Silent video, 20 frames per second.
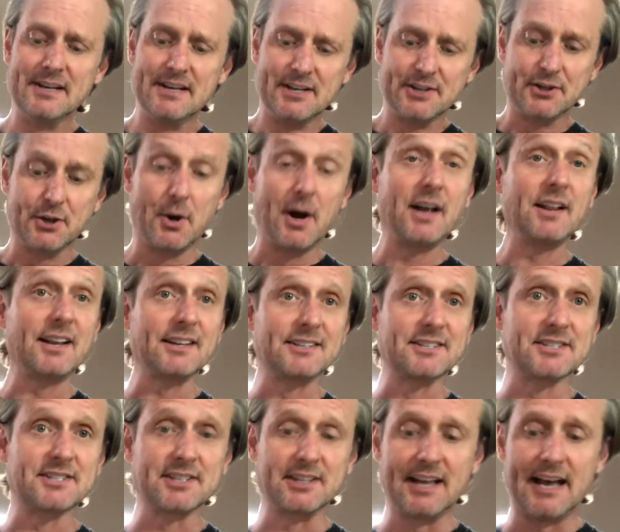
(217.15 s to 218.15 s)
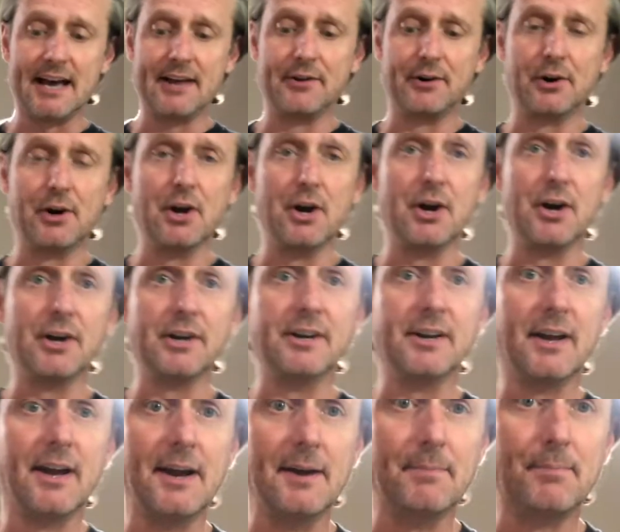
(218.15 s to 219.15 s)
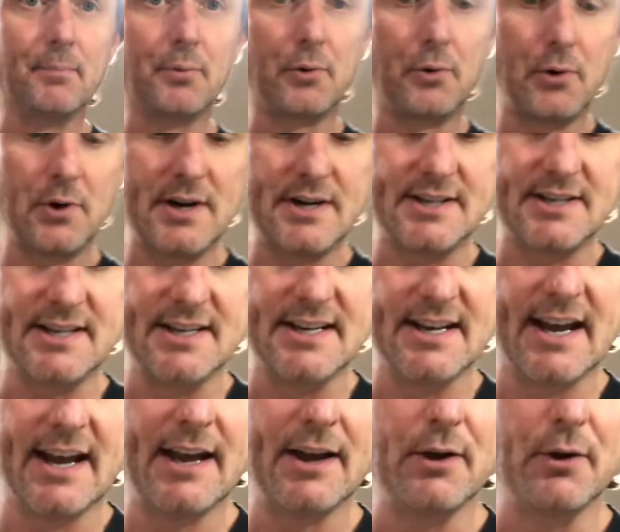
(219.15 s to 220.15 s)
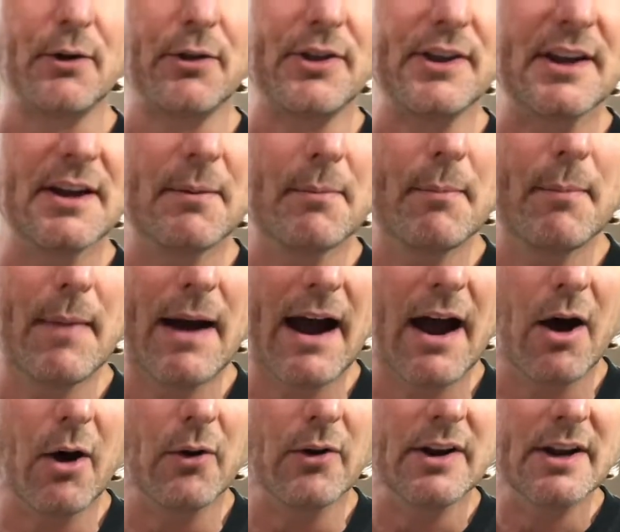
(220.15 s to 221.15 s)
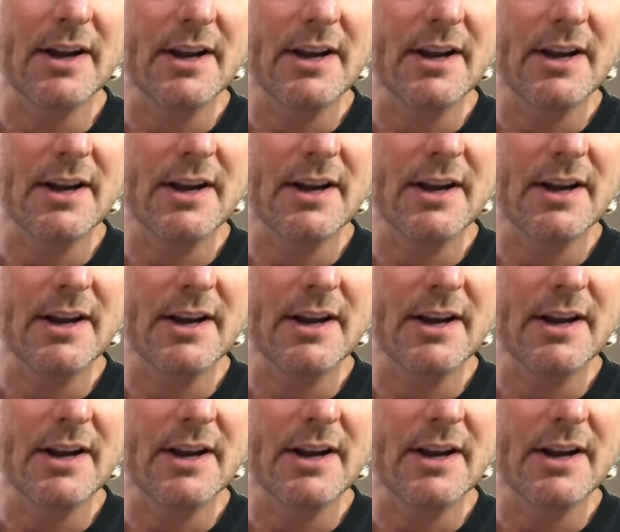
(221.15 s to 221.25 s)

So I like to slather on a pretty healthy amount.